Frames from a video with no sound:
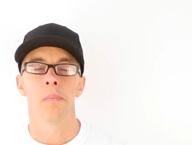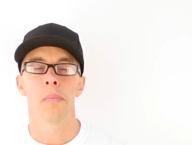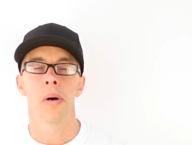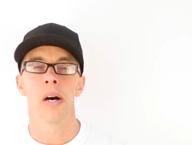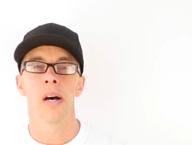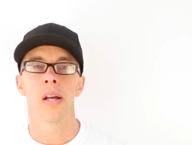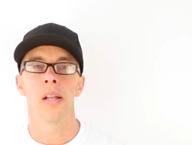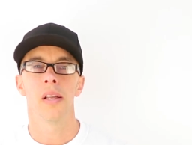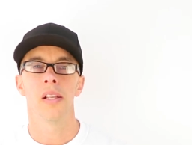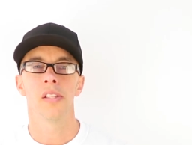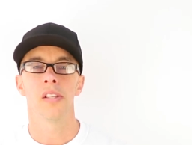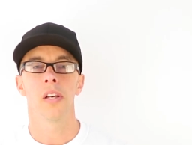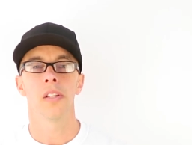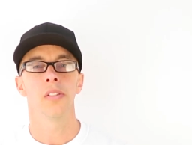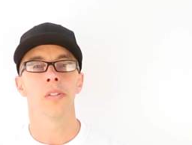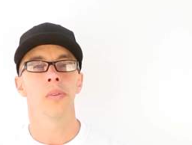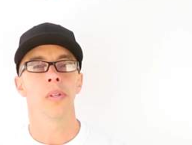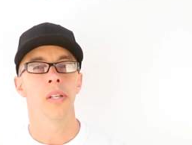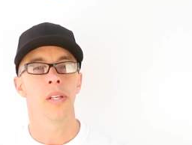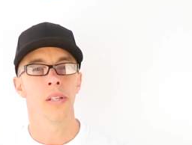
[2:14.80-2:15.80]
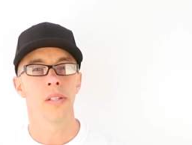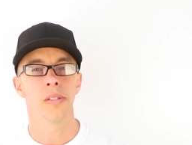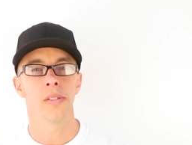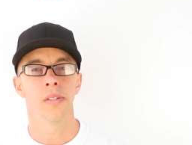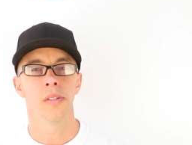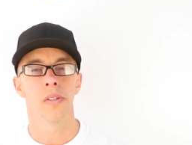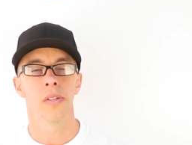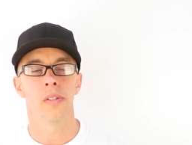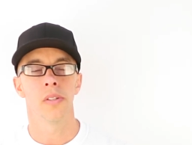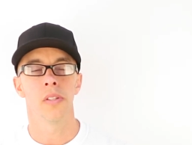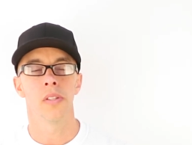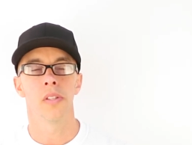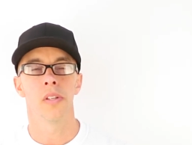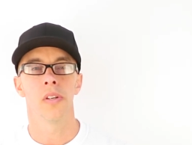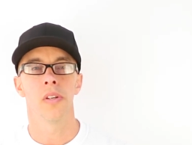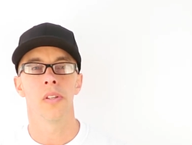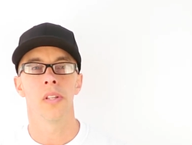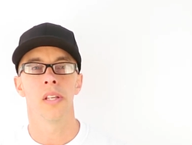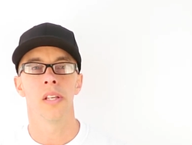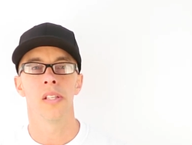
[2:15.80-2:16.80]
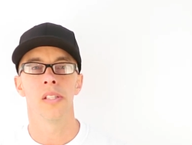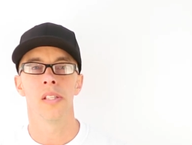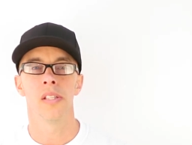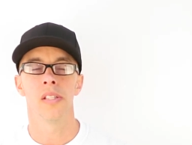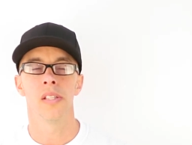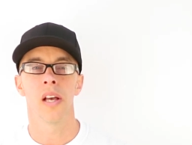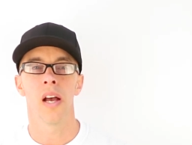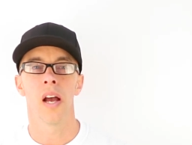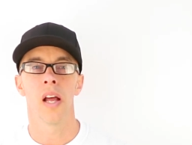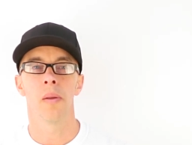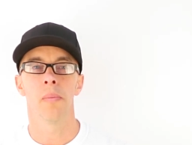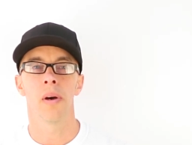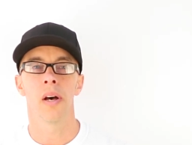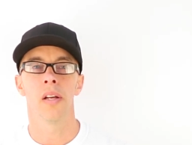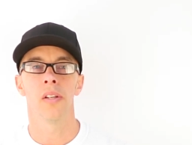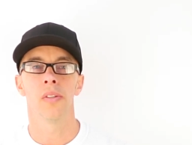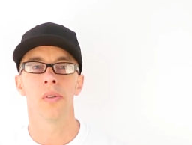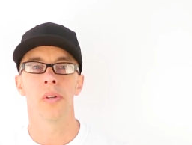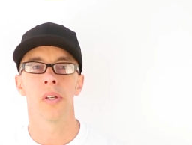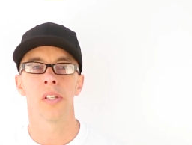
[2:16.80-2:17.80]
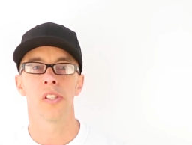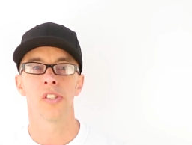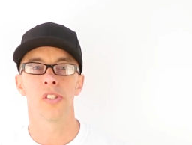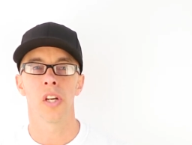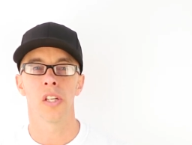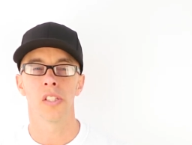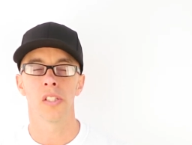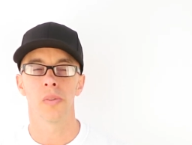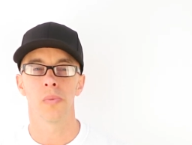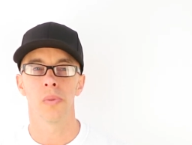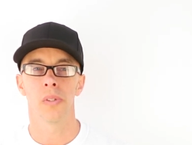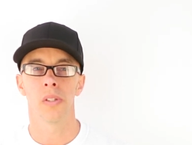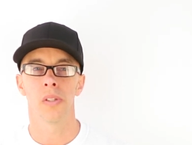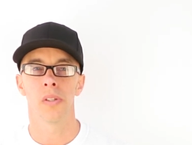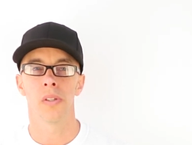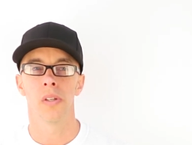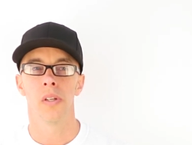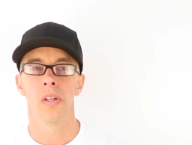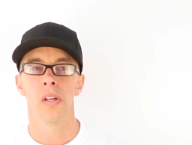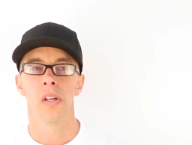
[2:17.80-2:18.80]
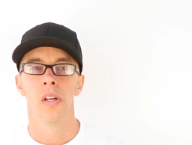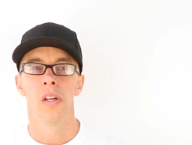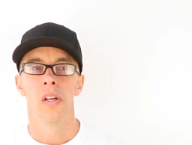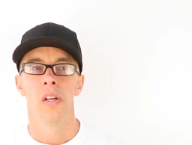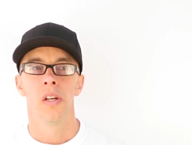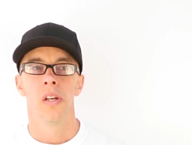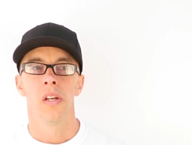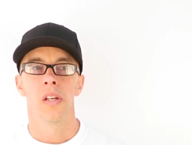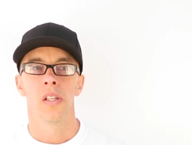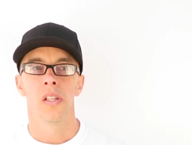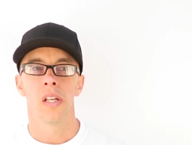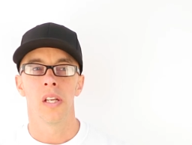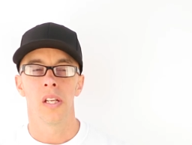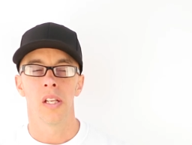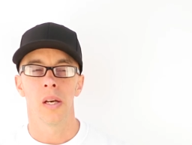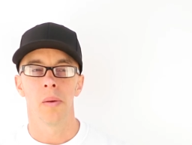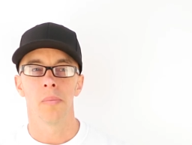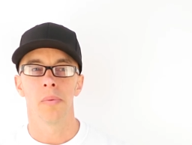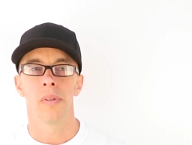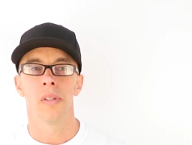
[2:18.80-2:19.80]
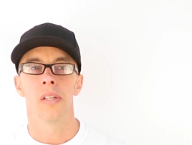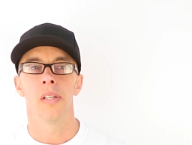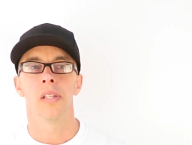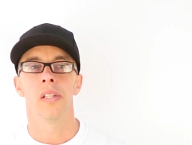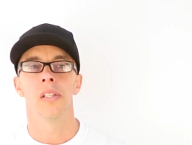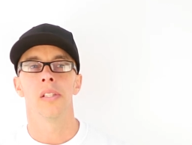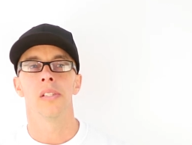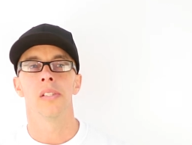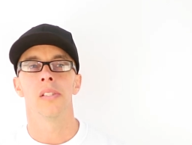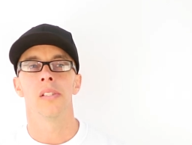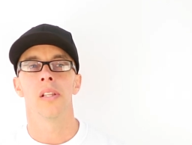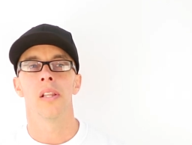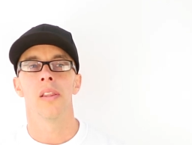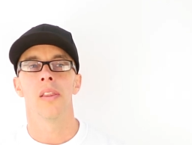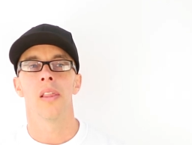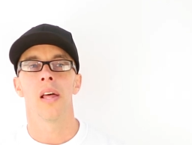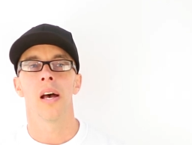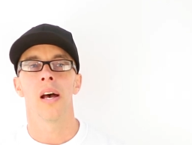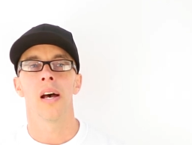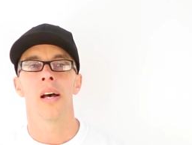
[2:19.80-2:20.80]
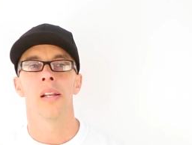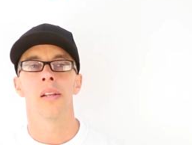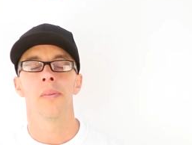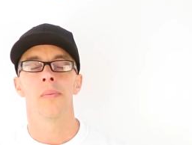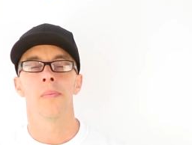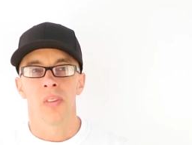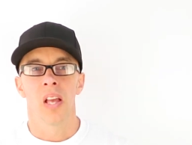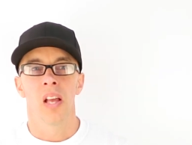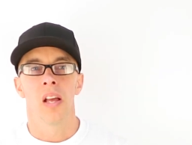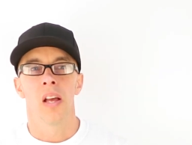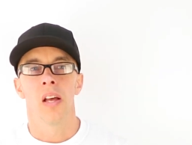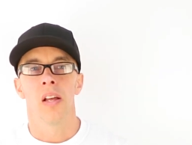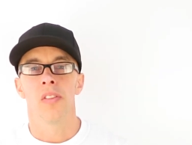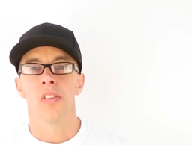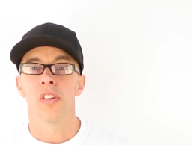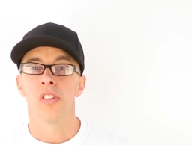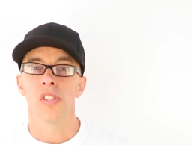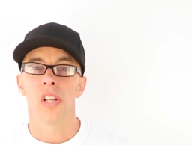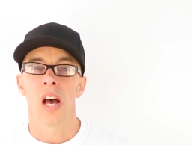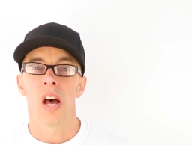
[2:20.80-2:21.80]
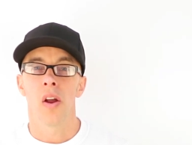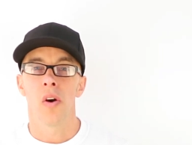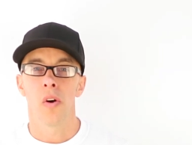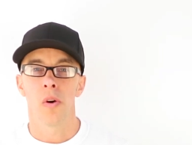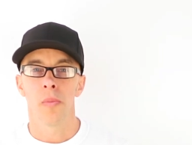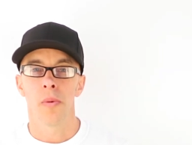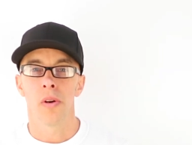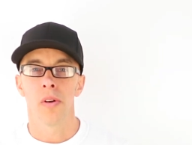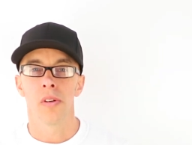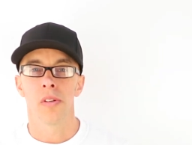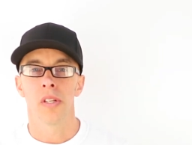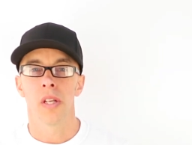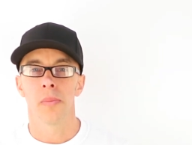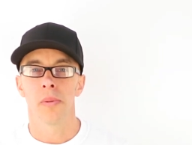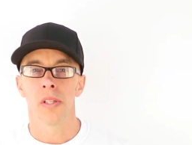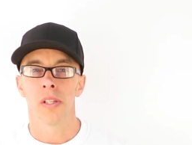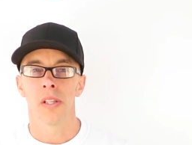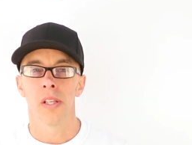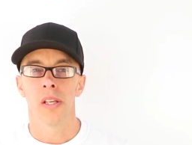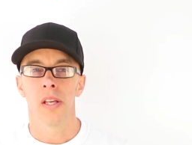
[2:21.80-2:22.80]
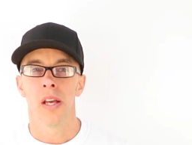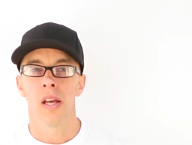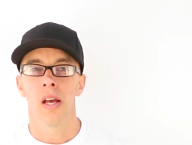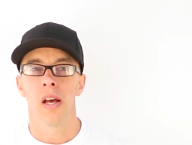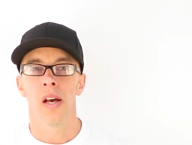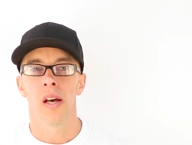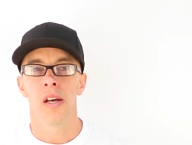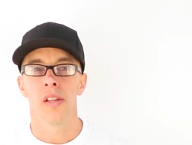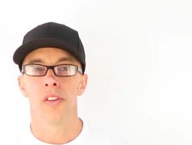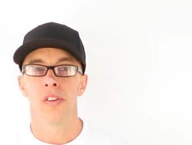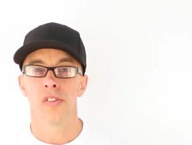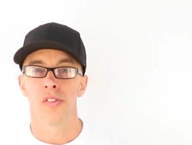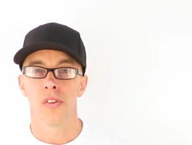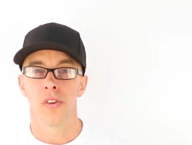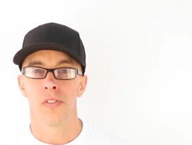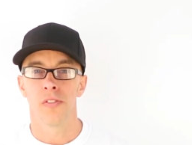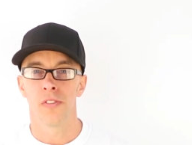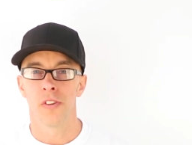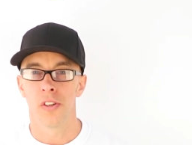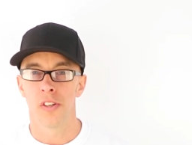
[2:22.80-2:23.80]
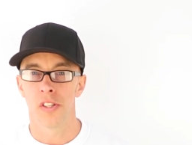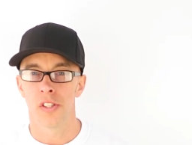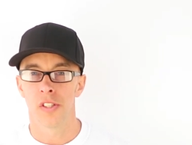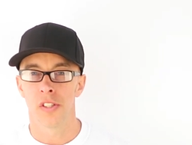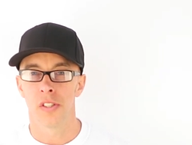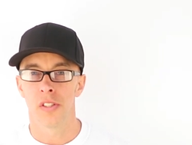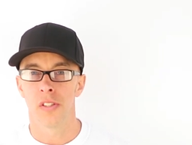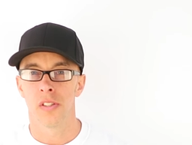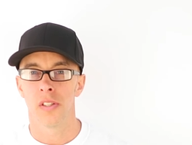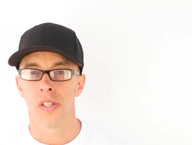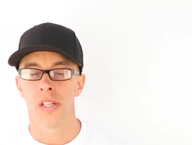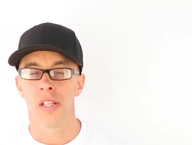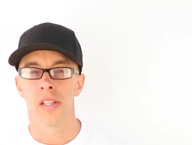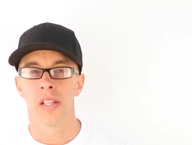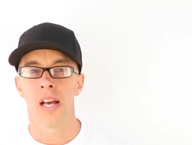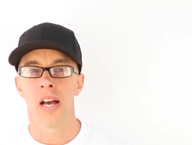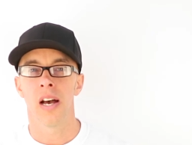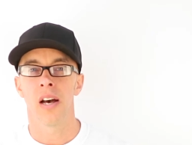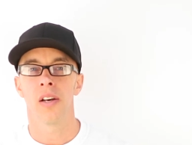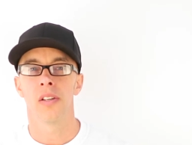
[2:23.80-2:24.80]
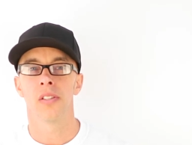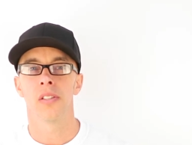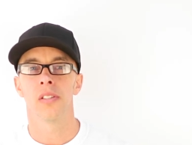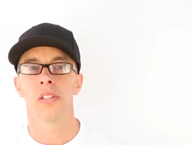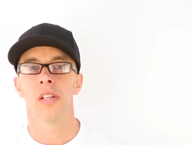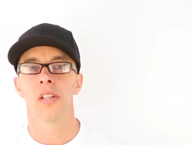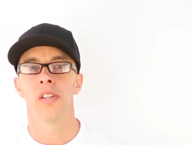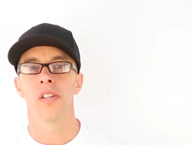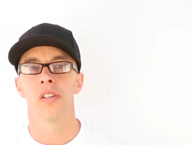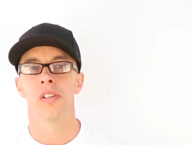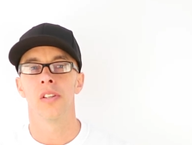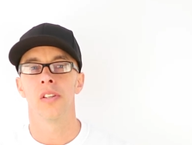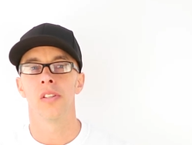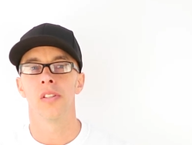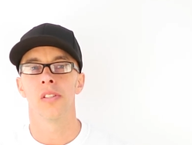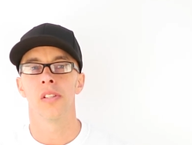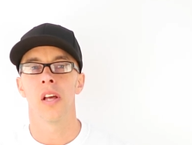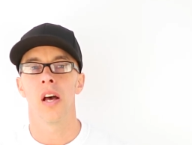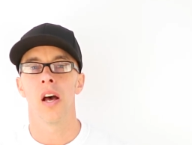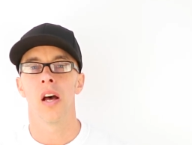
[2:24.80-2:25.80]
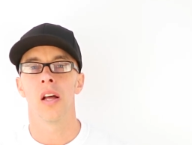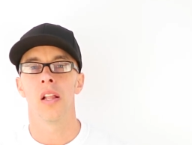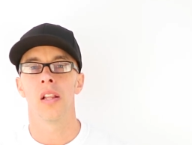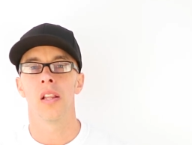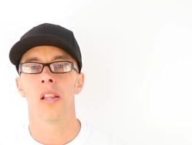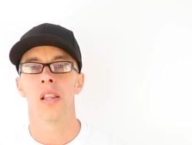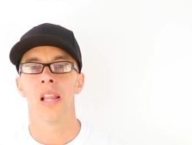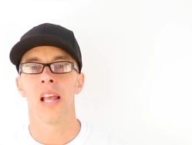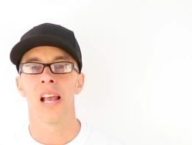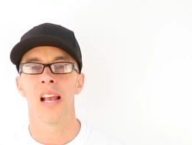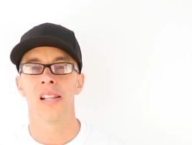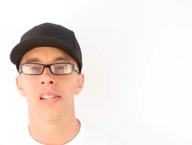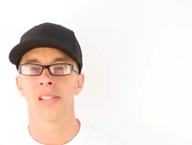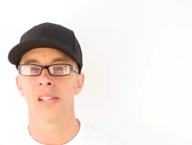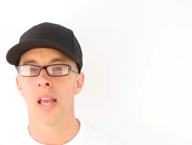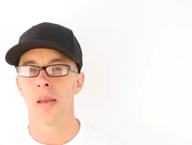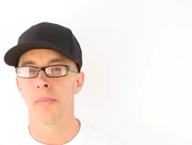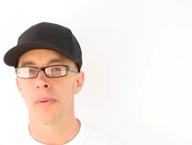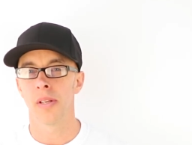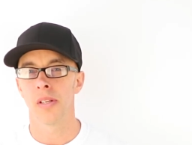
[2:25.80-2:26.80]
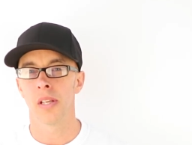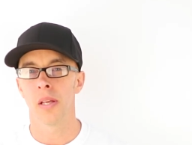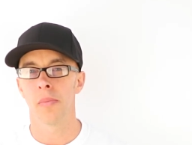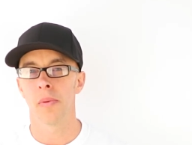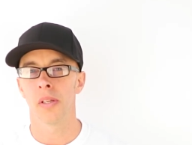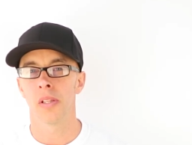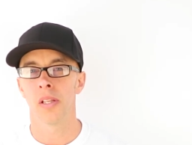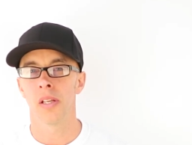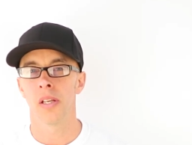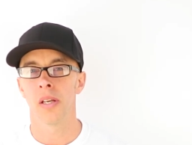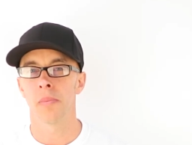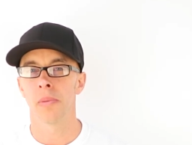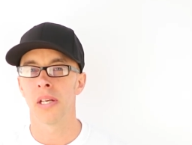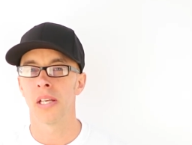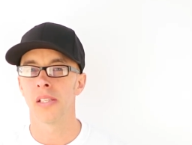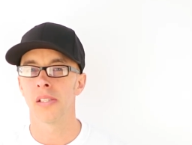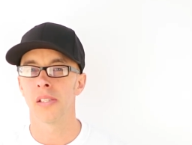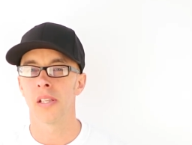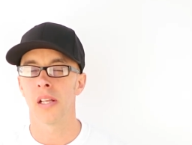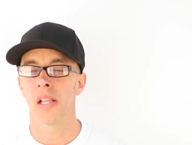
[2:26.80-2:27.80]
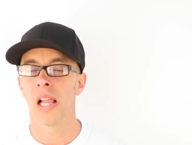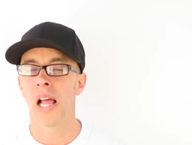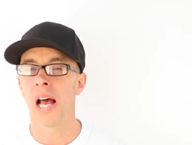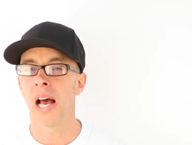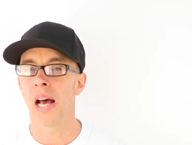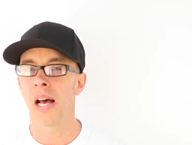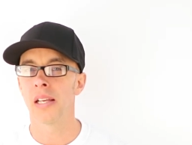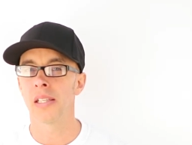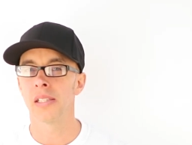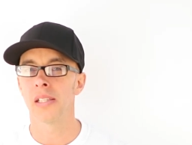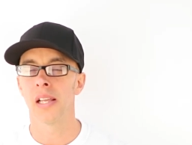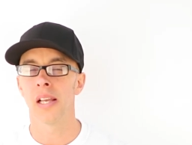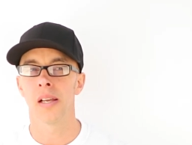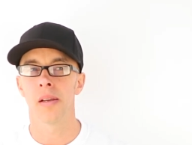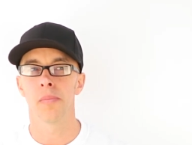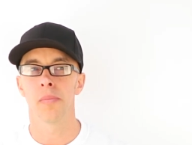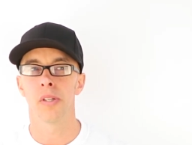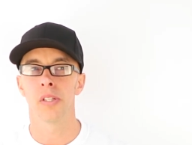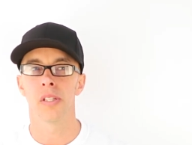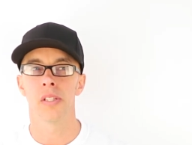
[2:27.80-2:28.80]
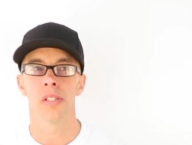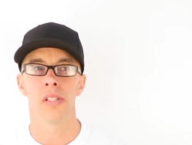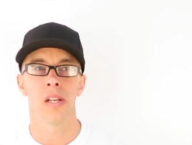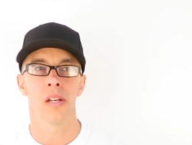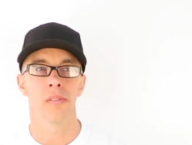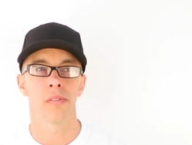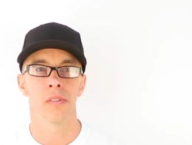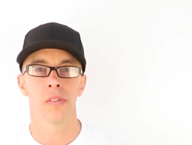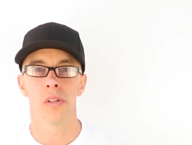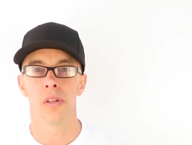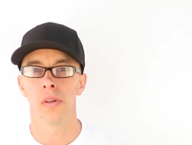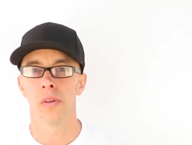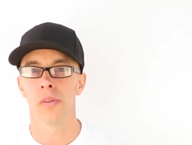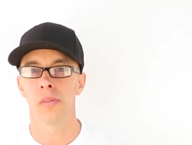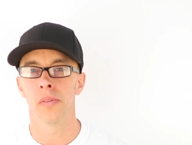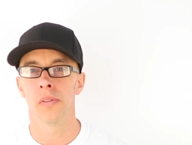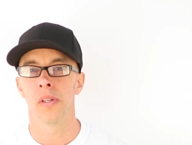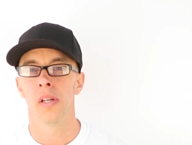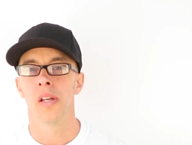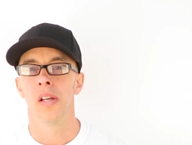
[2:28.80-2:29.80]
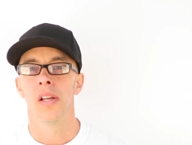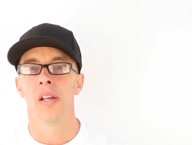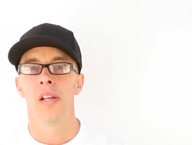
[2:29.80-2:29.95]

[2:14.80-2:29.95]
but it's also easier. So the easy side about doing construction window cleanup is that uh, there's not a homeowner typically. Uh, there's no furniture in the house. There is not landscaping typically up against the glass, like bushes that have grown,